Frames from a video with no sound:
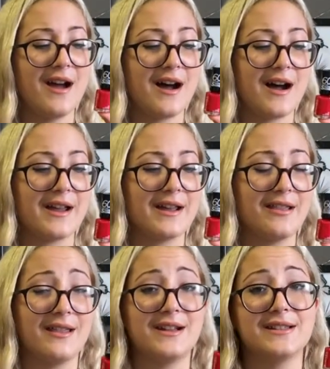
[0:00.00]
I
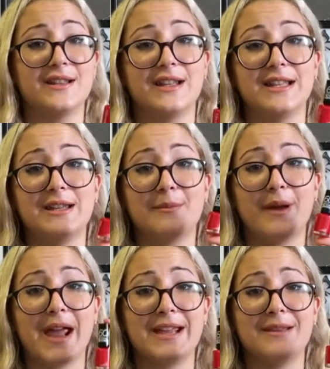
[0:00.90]
let the lady
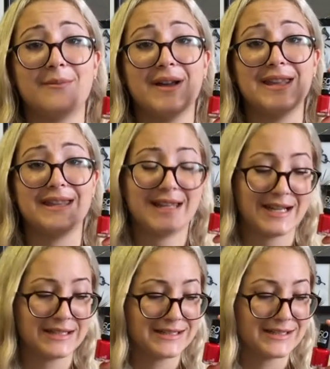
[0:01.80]
paint my
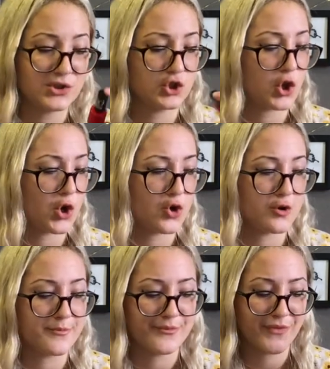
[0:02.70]
nails, so
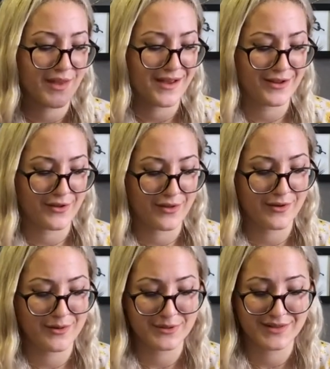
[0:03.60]
I
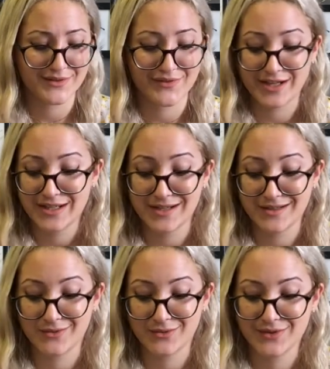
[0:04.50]
thought it was fun
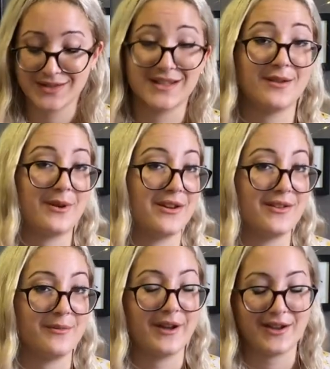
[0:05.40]
that it's also inside my
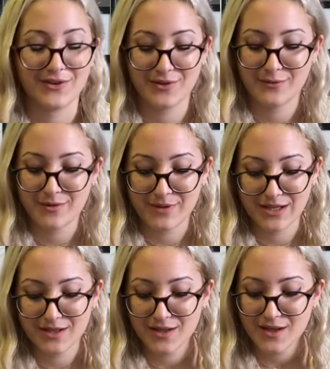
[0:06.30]
goodie bag, you know what I
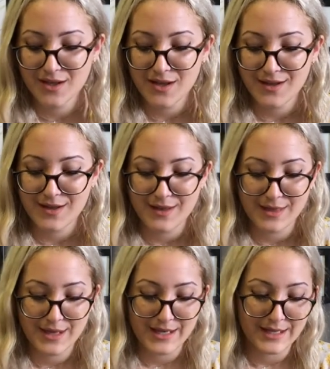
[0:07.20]
mean.
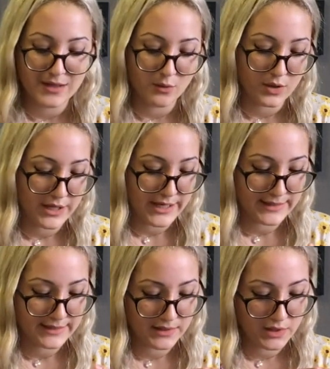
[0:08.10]
Then what
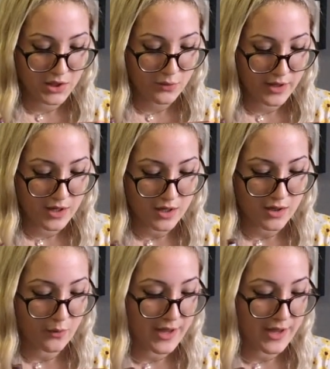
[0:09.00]
else do we got?